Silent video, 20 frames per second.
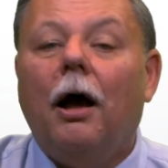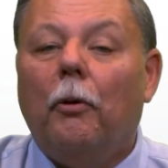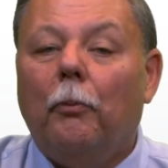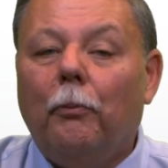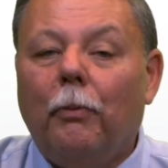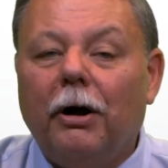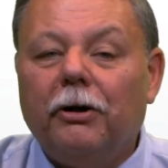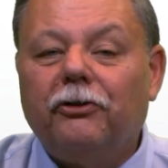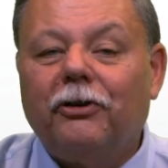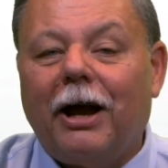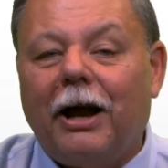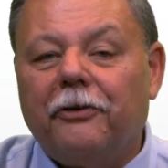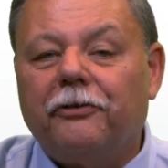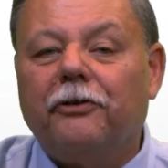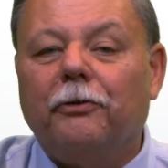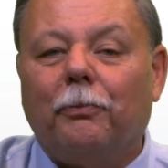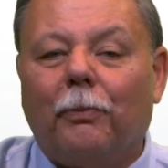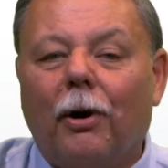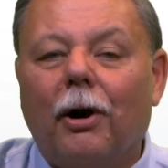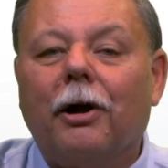much as
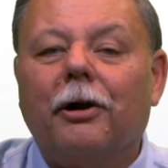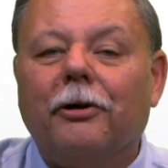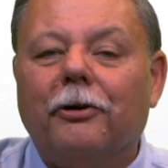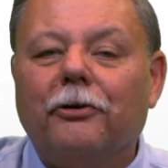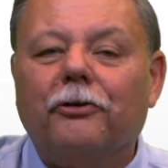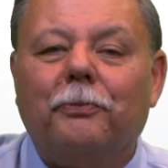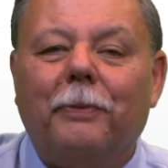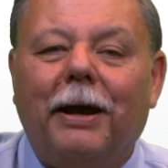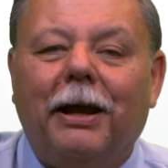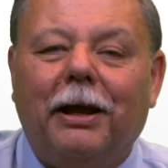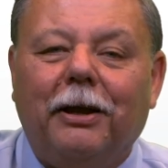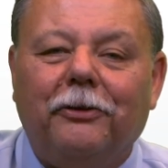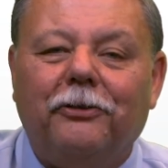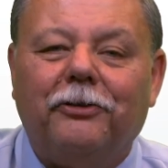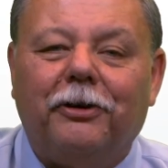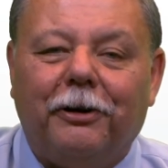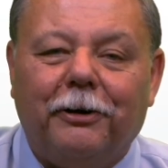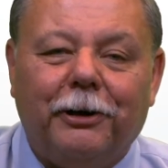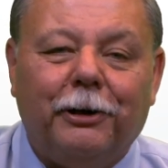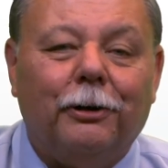the marketers making
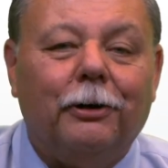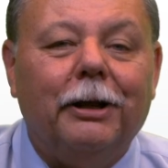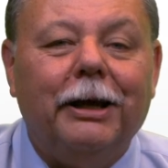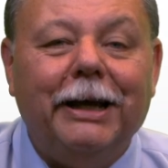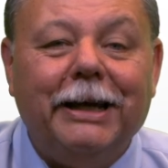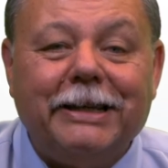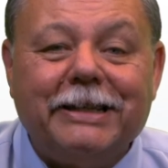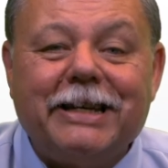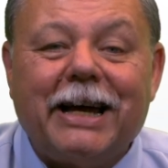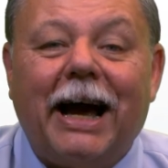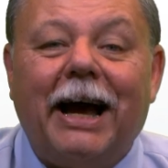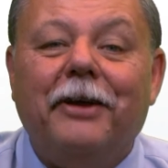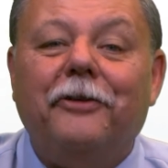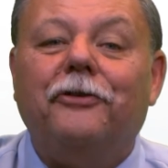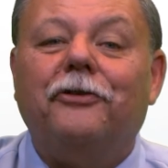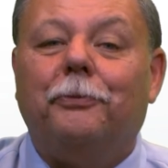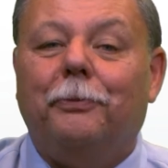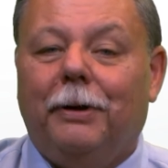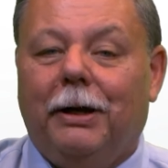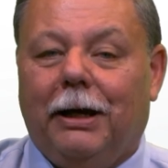cereal
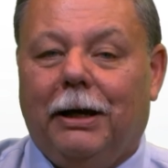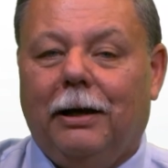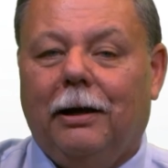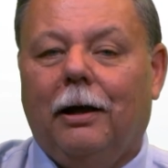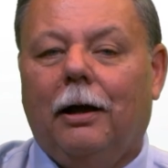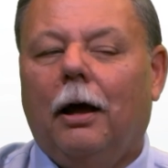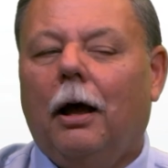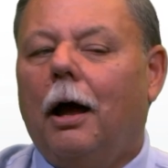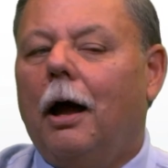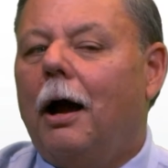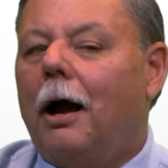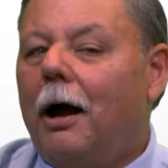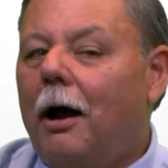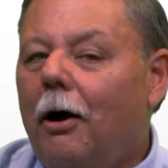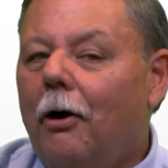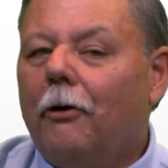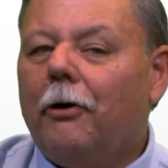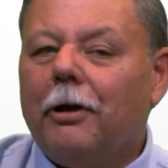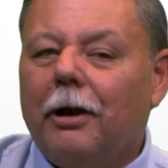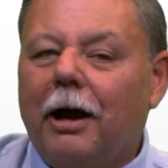entice me.
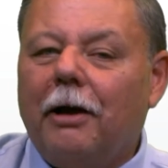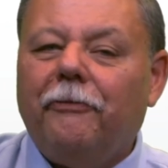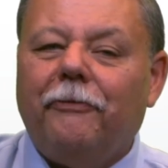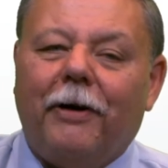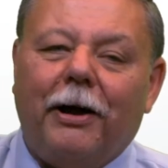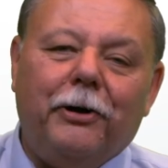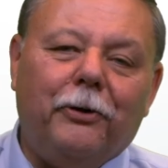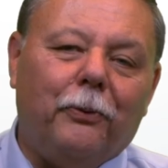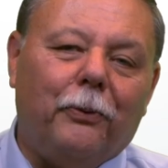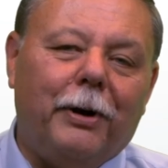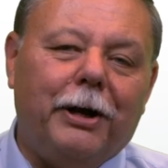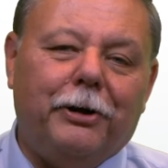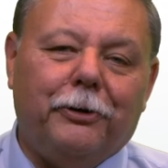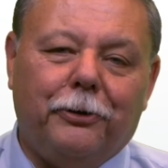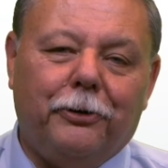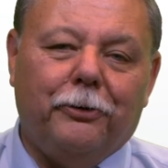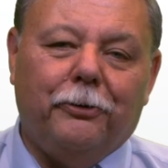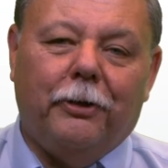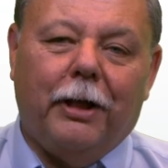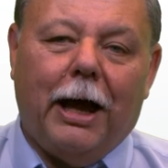How could I find a way to
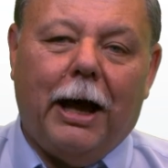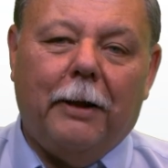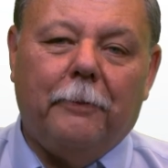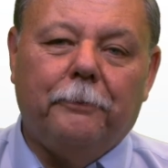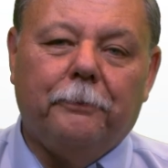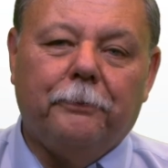do that?